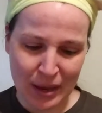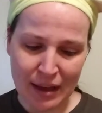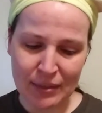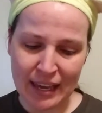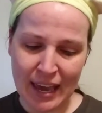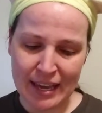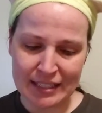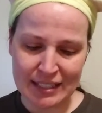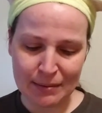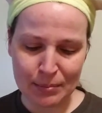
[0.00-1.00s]
we have the
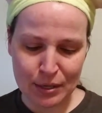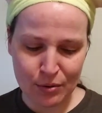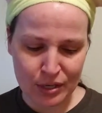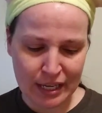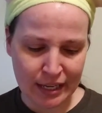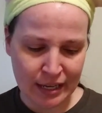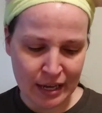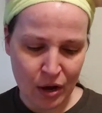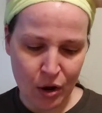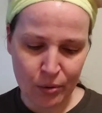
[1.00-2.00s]
KNC Beauty
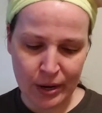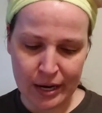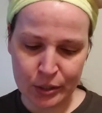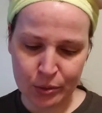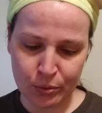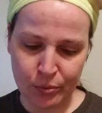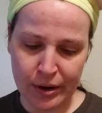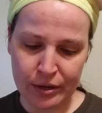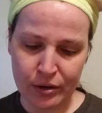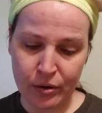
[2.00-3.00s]
All Natural
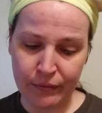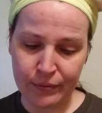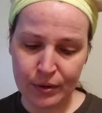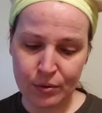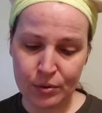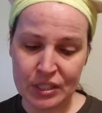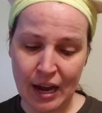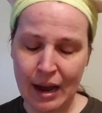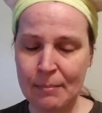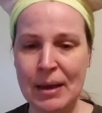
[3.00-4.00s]
Retinol Infused
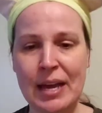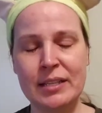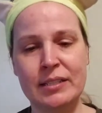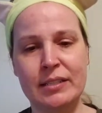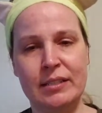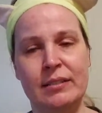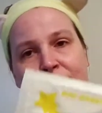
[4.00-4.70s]
Eye Masks.